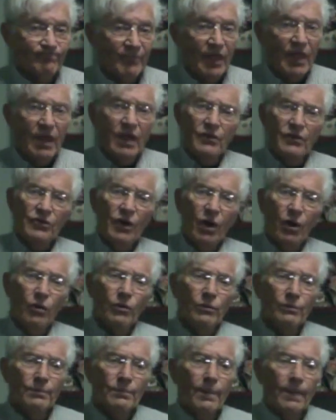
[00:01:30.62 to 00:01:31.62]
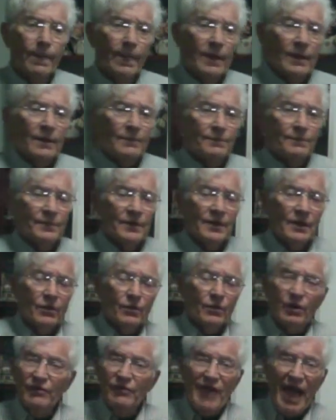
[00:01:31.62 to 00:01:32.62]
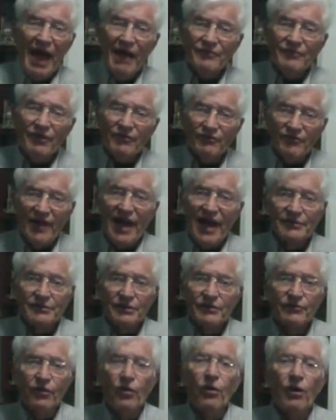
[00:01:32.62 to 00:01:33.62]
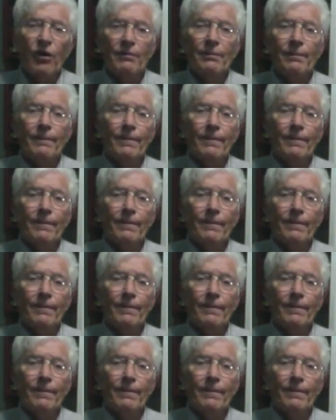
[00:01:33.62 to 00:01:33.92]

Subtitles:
So we have the factored form.